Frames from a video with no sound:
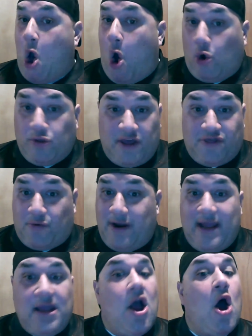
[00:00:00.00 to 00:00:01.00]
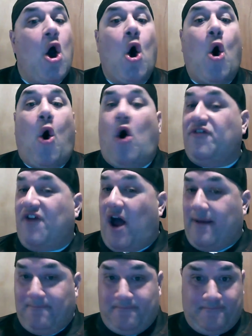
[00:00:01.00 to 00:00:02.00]
Only 3 all
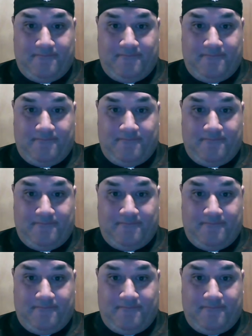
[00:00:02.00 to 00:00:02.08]
time.